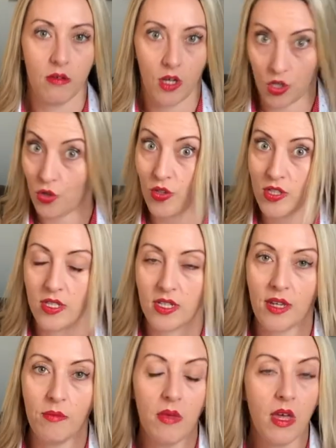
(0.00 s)
anointed
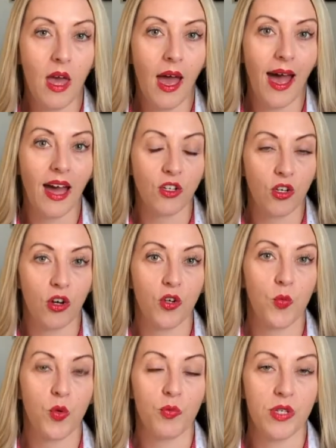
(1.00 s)
him, and
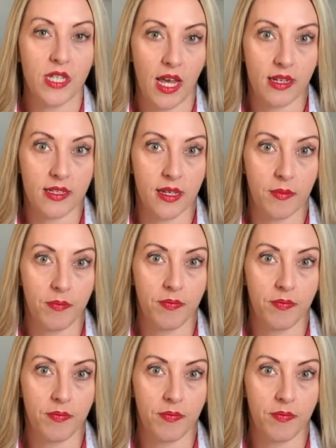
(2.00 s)
God would protect him.